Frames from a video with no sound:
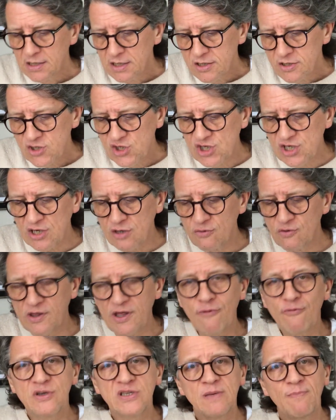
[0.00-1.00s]
So
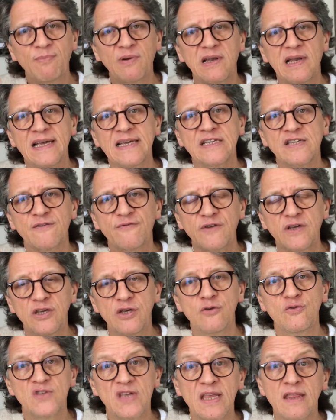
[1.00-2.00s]
there is a place for
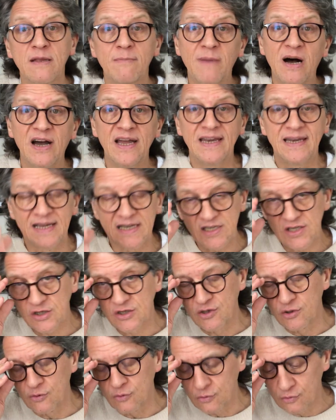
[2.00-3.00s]
using the mind as a
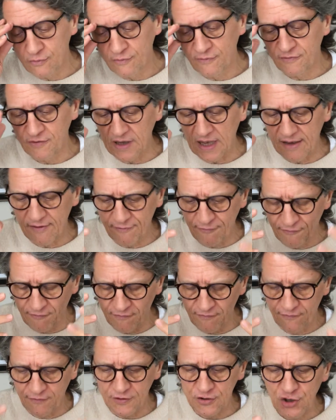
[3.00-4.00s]
tool,
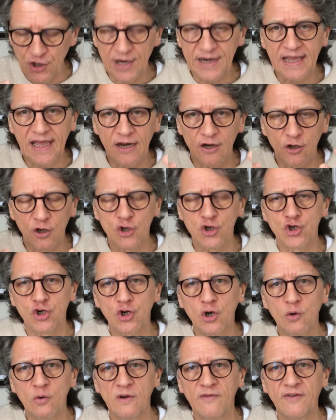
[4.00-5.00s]
for trying to get
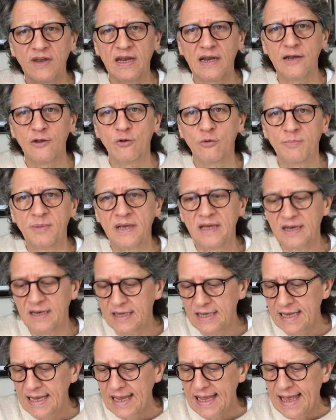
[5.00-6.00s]
control of it a little bit
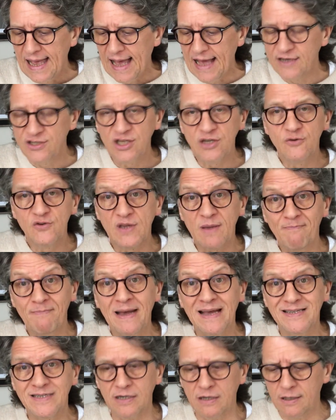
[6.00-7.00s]
and to use it
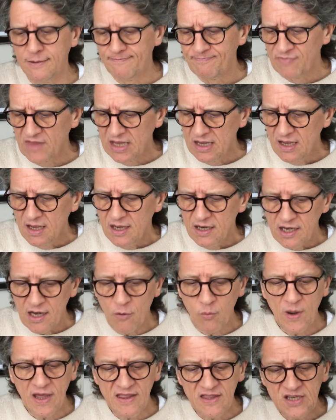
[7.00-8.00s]
better. Now,
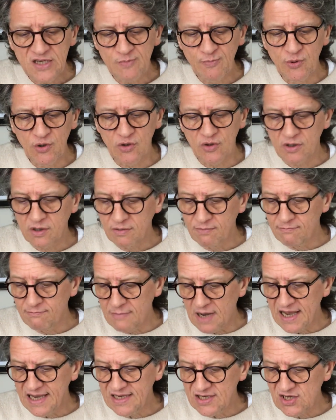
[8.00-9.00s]
where this book,
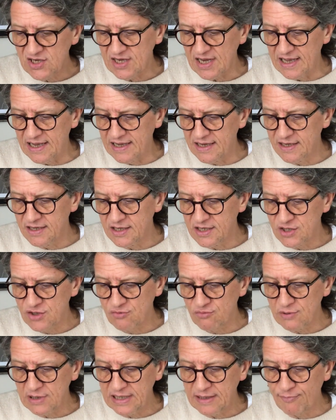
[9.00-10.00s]
Mindset, is
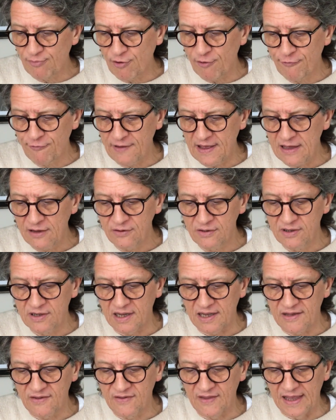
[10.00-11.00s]
really profound,
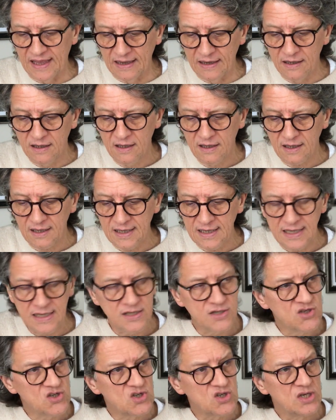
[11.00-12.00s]
I think,
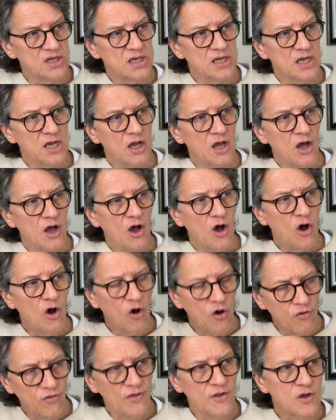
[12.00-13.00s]
is
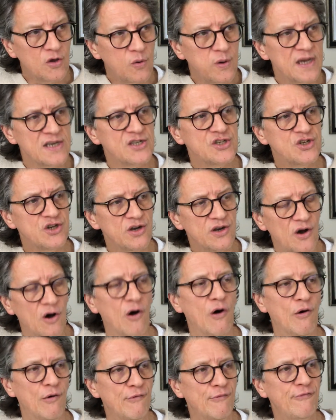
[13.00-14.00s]
on the question
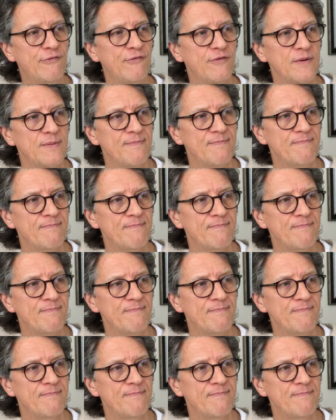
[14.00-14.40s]
of,